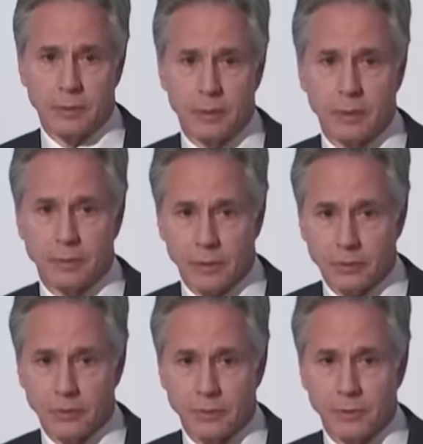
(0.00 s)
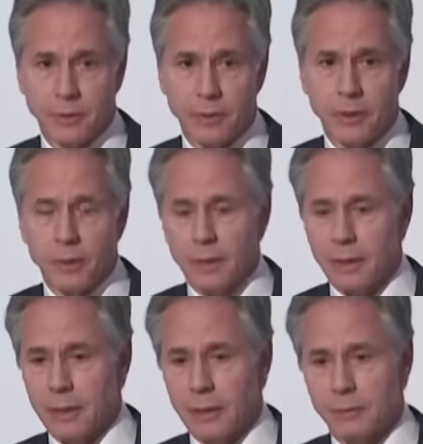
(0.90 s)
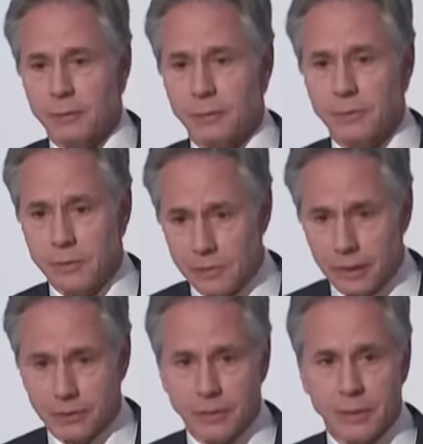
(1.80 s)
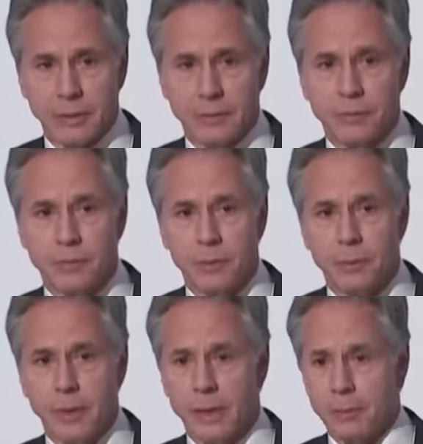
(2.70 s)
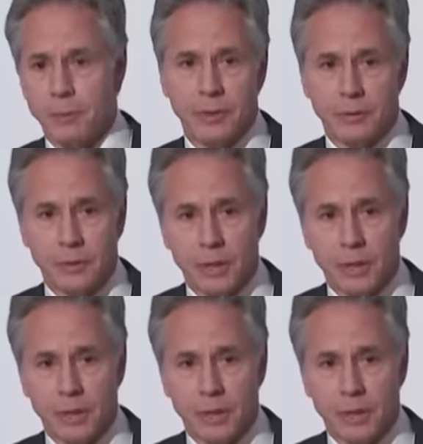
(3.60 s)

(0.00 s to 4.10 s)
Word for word: uh, tensions, um, to de escalate from any potential